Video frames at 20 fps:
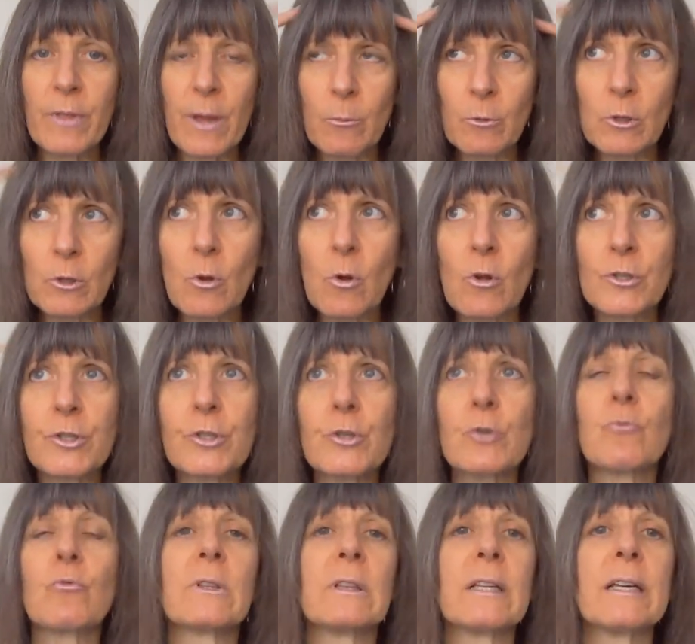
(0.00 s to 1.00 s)
that will
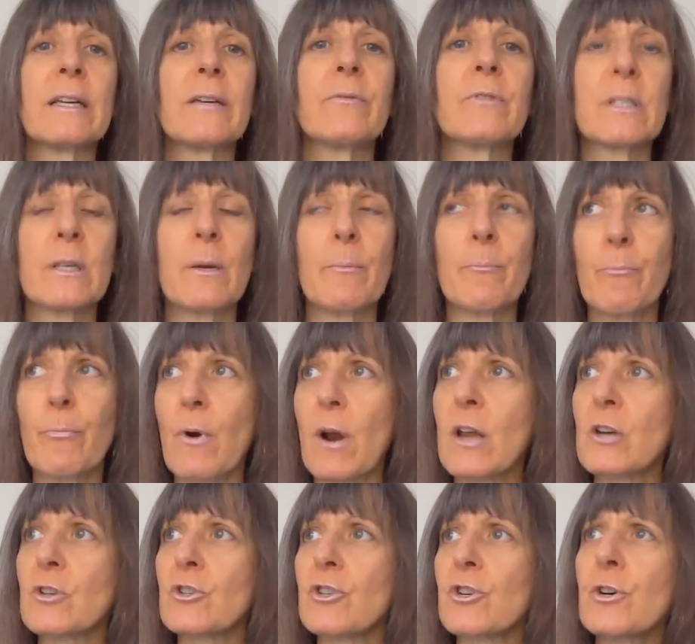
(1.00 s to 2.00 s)
also relieve some
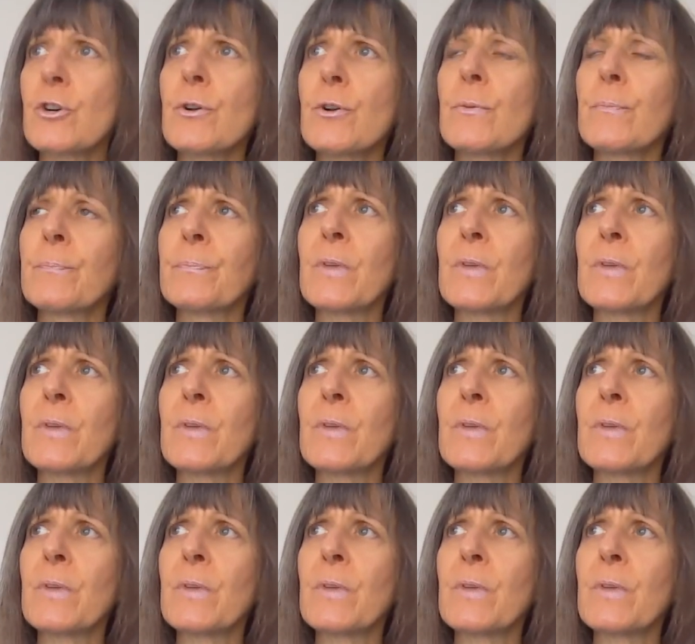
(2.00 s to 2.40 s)
pressure.